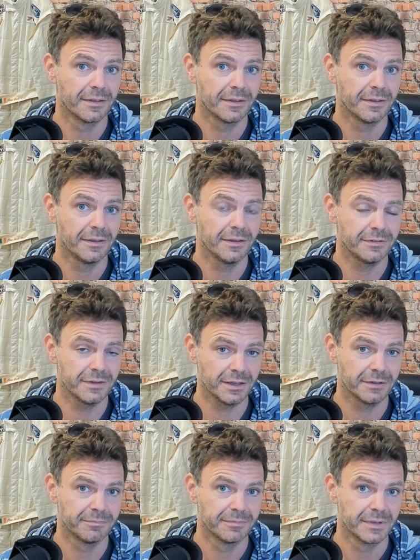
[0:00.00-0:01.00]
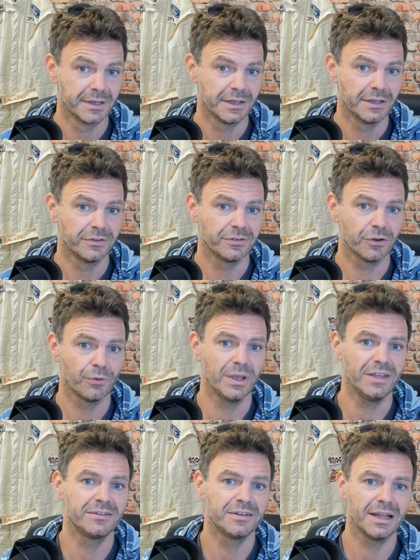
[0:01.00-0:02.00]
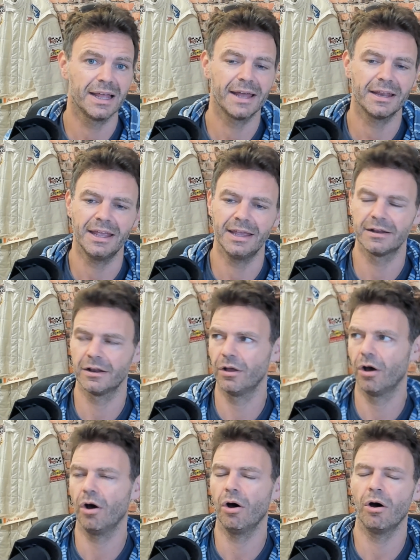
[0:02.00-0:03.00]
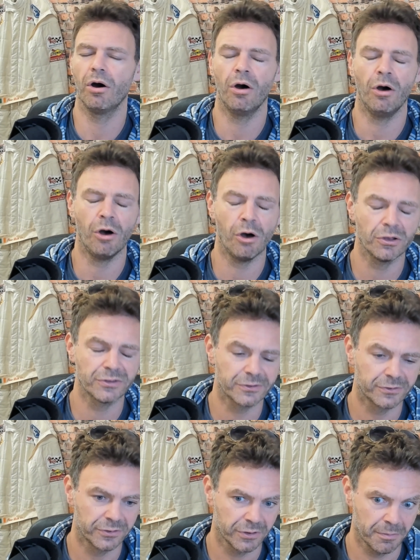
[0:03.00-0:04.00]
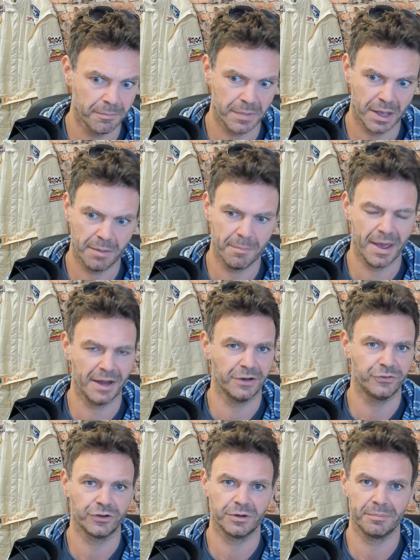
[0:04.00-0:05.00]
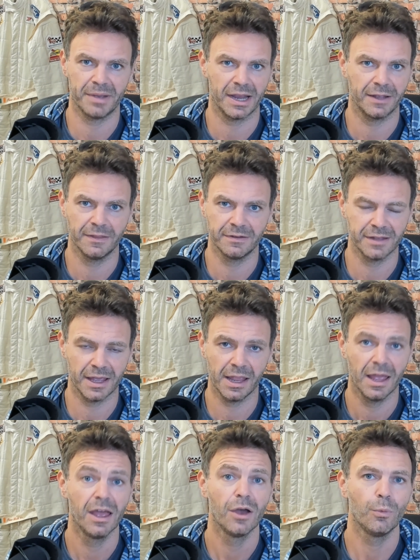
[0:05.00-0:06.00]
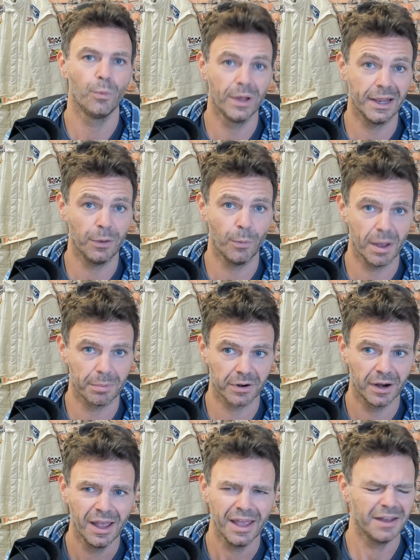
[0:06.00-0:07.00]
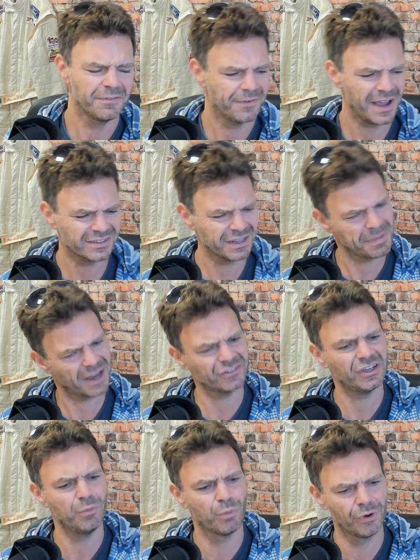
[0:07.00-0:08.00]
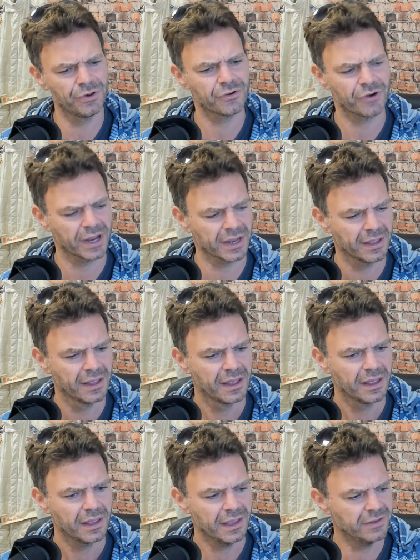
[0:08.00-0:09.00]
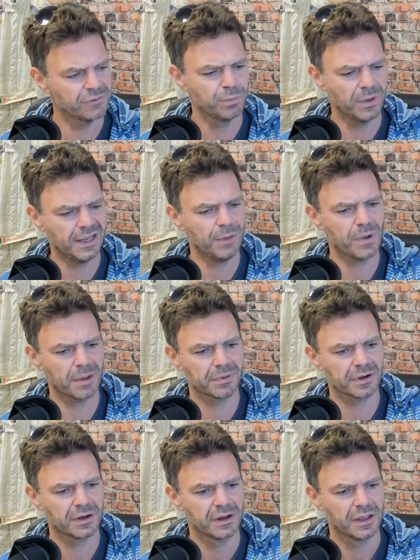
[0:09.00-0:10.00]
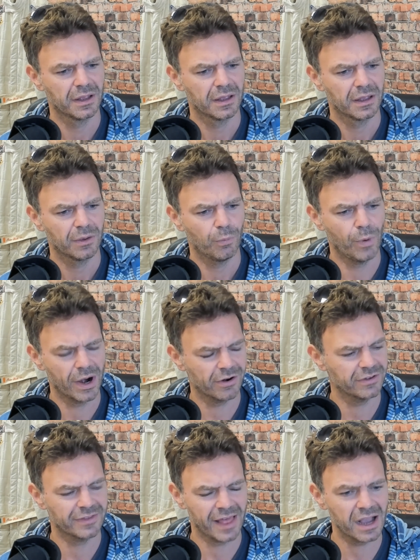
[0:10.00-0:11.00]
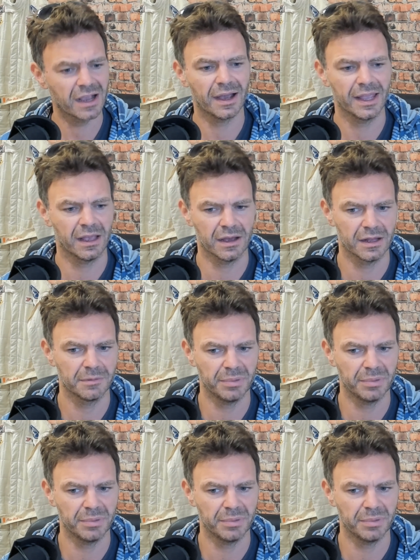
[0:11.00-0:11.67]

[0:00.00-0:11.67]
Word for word: You see. So he still had, he had an awesome manager back in the day, Willi Weber. In fact, I'm actually wondering, is Willi Weber, where is that guy gone?